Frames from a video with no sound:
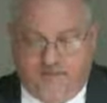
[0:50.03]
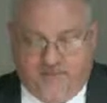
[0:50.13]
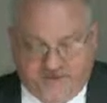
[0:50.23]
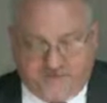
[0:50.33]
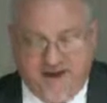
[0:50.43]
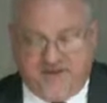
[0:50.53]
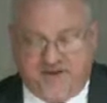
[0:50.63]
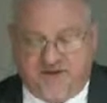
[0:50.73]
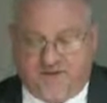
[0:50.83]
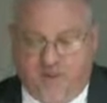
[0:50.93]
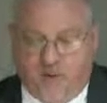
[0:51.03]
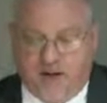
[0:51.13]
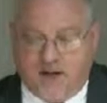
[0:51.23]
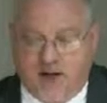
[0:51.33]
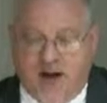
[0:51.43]
message this
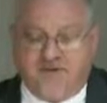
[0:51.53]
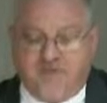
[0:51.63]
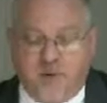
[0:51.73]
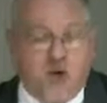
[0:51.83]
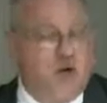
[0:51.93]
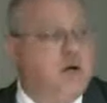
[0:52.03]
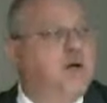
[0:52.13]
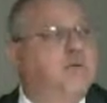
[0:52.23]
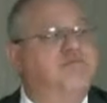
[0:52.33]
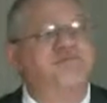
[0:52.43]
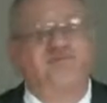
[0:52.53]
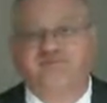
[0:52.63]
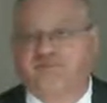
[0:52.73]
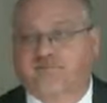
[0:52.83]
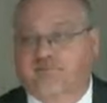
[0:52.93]
morning, God's book,
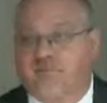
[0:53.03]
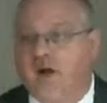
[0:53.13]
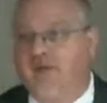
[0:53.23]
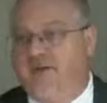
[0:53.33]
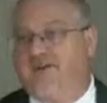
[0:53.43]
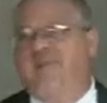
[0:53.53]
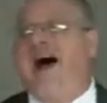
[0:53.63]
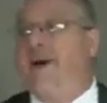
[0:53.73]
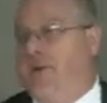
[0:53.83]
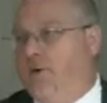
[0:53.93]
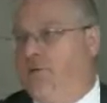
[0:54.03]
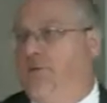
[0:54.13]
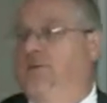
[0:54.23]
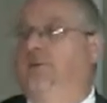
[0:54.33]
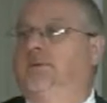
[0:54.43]
this Bible,
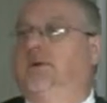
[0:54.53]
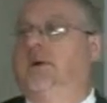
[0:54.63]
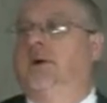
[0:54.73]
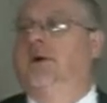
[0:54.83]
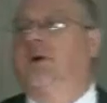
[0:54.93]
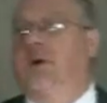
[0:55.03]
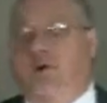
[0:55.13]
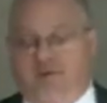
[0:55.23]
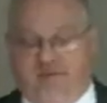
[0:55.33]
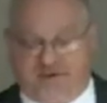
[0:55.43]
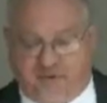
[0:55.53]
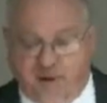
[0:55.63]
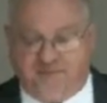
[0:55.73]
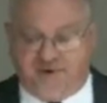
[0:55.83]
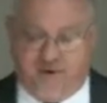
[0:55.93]
the
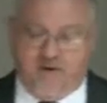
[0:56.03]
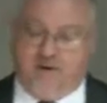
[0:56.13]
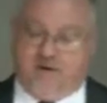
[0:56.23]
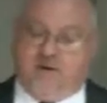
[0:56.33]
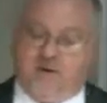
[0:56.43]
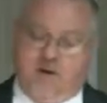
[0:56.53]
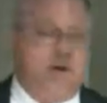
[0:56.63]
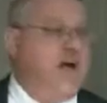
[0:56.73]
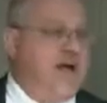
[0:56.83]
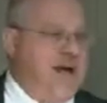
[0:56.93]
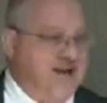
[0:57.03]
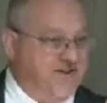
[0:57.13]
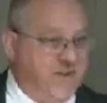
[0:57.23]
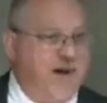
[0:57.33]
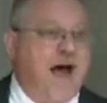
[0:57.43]
Scripture,
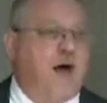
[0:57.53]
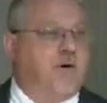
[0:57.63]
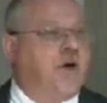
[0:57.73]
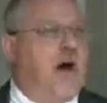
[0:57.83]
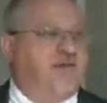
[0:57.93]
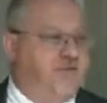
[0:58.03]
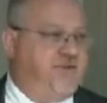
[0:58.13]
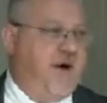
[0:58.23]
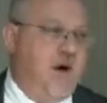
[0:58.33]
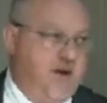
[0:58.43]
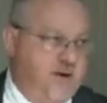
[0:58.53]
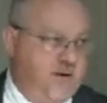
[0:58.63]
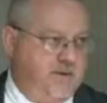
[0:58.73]
is about God's Son.